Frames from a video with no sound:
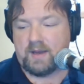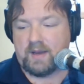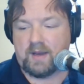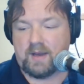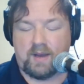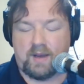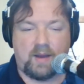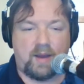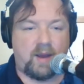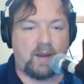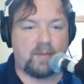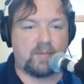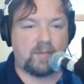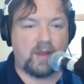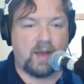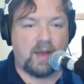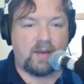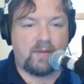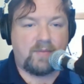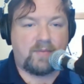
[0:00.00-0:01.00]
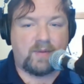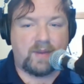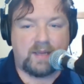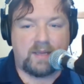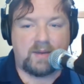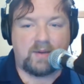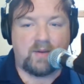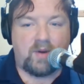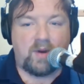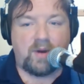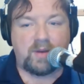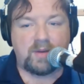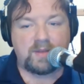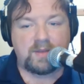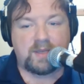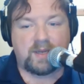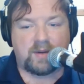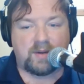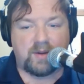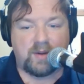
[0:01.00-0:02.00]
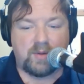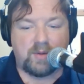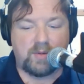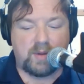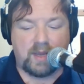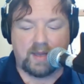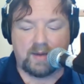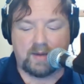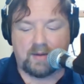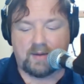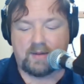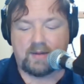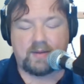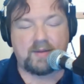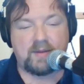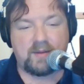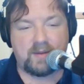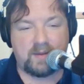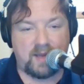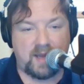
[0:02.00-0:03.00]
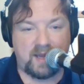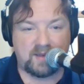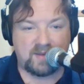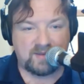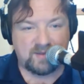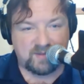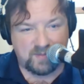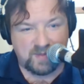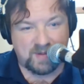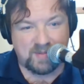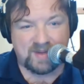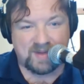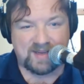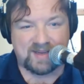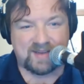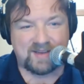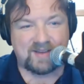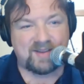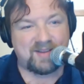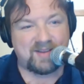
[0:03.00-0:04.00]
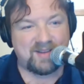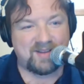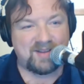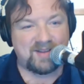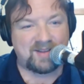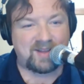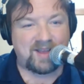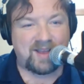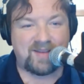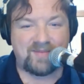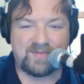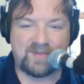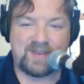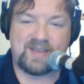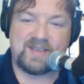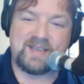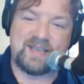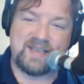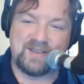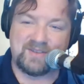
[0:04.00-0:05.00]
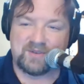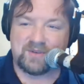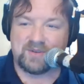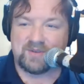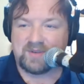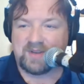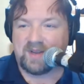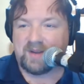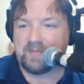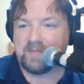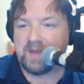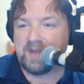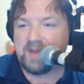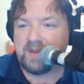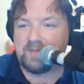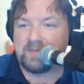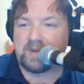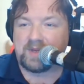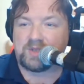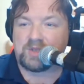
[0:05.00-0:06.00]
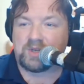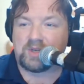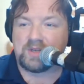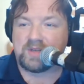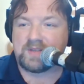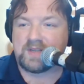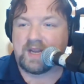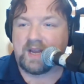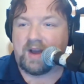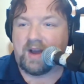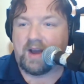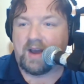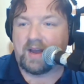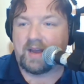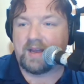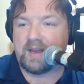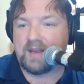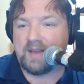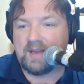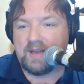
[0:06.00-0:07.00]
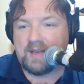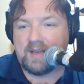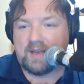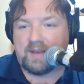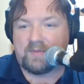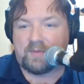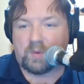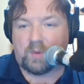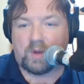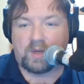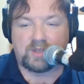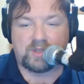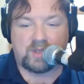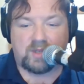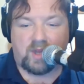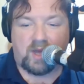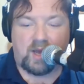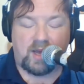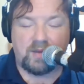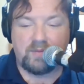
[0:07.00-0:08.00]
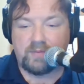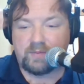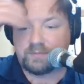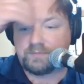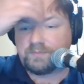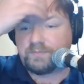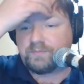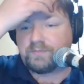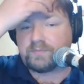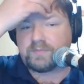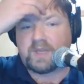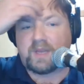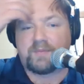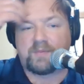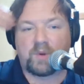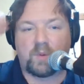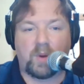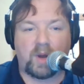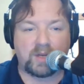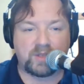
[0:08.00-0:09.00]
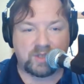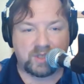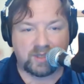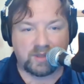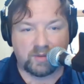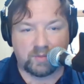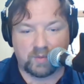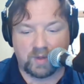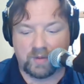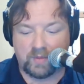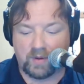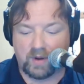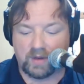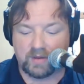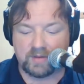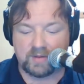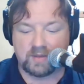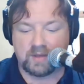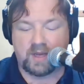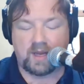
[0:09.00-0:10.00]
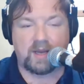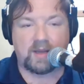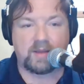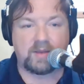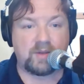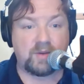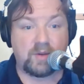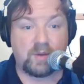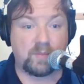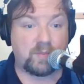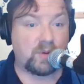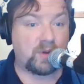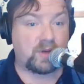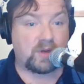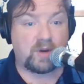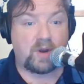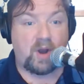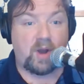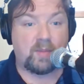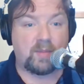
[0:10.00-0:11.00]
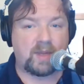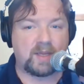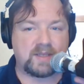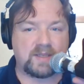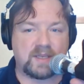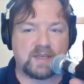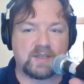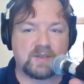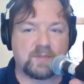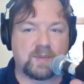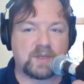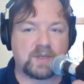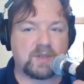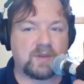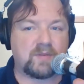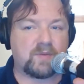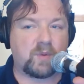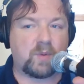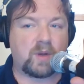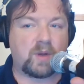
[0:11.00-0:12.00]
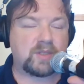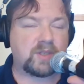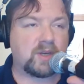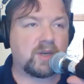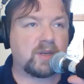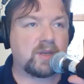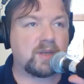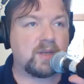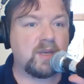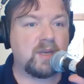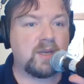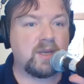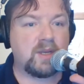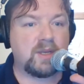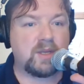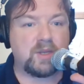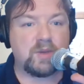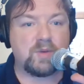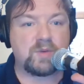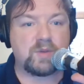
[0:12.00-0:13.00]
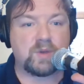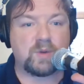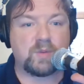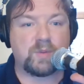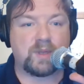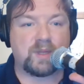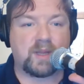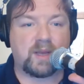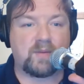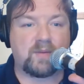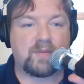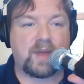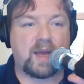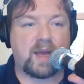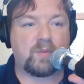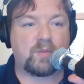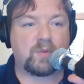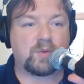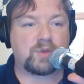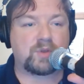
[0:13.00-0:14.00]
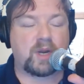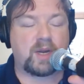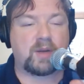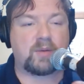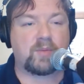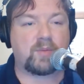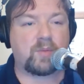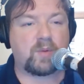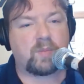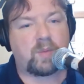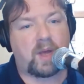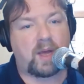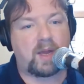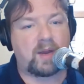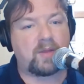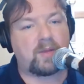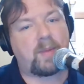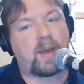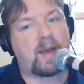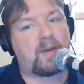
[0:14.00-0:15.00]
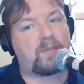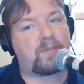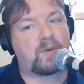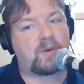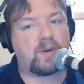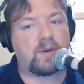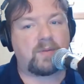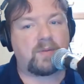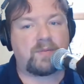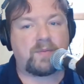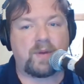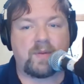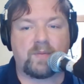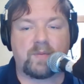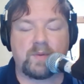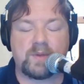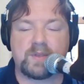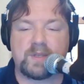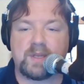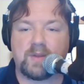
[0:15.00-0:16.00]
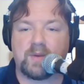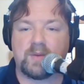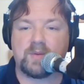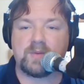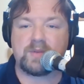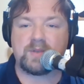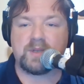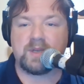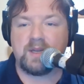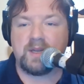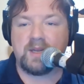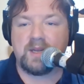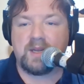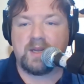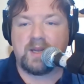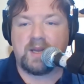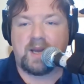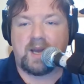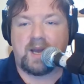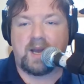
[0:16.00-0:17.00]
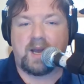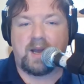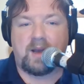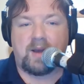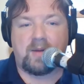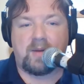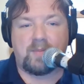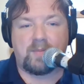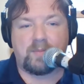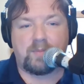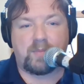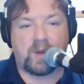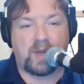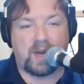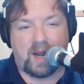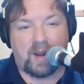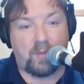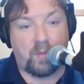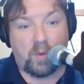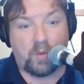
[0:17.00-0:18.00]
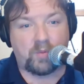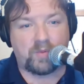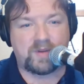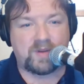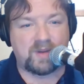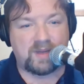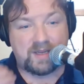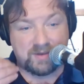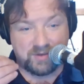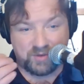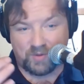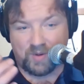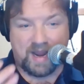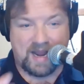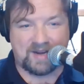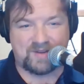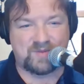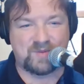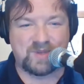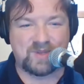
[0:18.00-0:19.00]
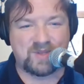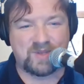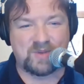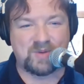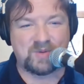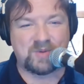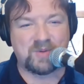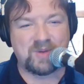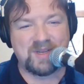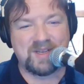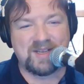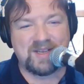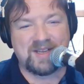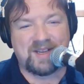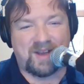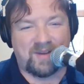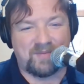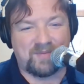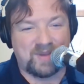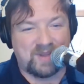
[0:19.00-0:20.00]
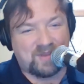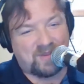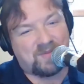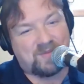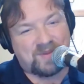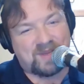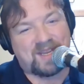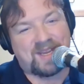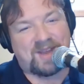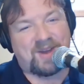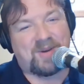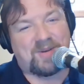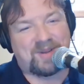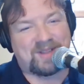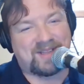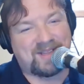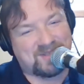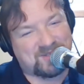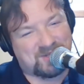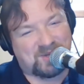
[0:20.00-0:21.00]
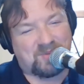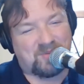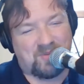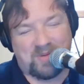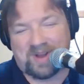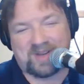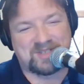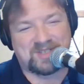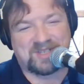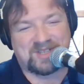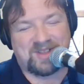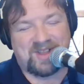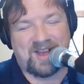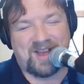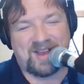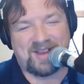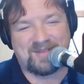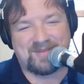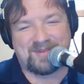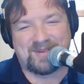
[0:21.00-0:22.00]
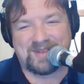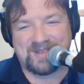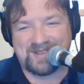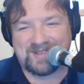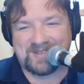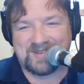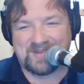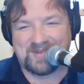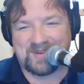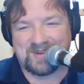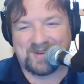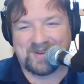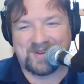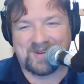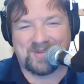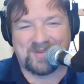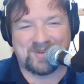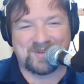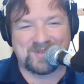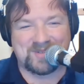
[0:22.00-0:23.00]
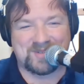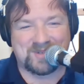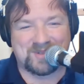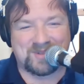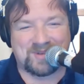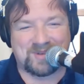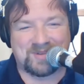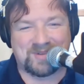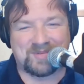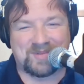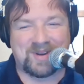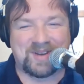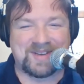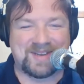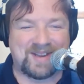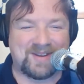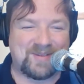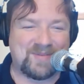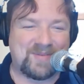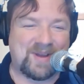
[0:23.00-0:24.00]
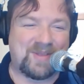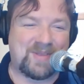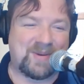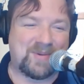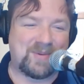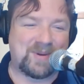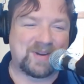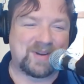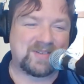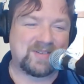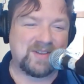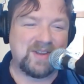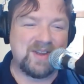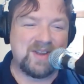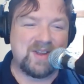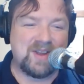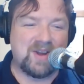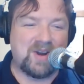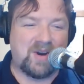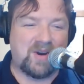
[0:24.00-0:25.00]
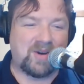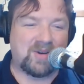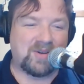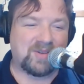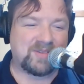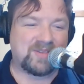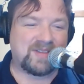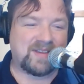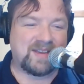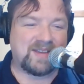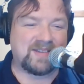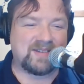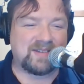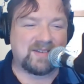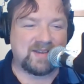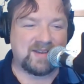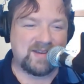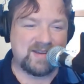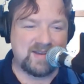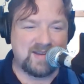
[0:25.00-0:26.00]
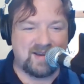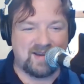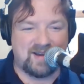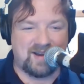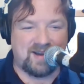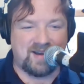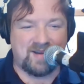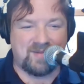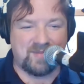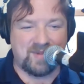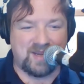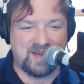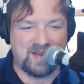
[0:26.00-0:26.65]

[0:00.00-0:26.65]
I'm live in Ontario, Canada, hence me being live in Eastern Time. Make sure you say hi if you're watching live. If you're watching the rerun, you can put your comments in, especially if you're watching on YouTube. We love that, and we'll try to reply to them after if we see those. But I won't interact with you via the video unless you're watching live. So there you go. There's your little rundown of how that works. Arnold says, I'm